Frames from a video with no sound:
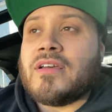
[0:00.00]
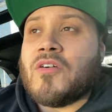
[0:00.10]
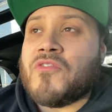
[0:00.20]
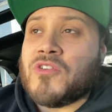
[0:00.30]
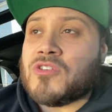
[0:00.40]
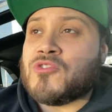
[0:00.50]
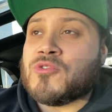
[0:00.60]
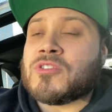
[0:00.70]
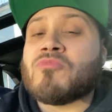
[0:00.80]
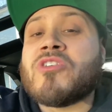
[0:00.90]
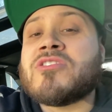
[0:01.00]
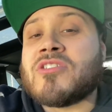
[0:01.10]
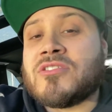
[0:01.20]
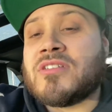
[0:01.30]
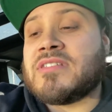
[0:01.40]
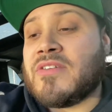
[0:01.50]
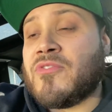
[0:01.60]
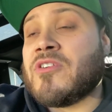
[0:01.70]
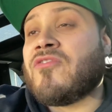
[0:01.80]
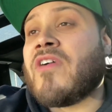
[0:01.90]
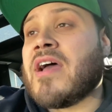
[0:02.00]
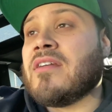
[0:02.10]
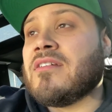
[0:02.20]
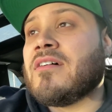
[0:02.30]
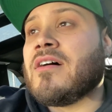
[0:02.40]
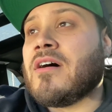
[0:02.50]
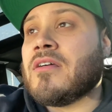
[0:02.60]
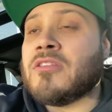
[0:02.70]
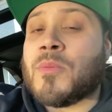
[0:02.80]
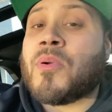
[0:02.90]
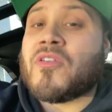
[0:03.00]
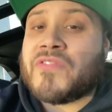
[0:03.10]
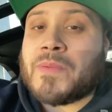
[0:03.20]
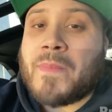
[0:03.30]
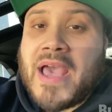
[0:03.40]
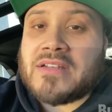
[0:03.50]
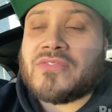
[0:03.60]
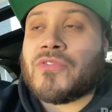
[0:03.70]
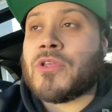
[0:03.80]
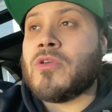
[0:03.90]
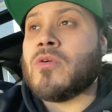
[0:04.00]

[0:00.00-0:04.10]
or if you could do some research to see if you could find the perfect match for you.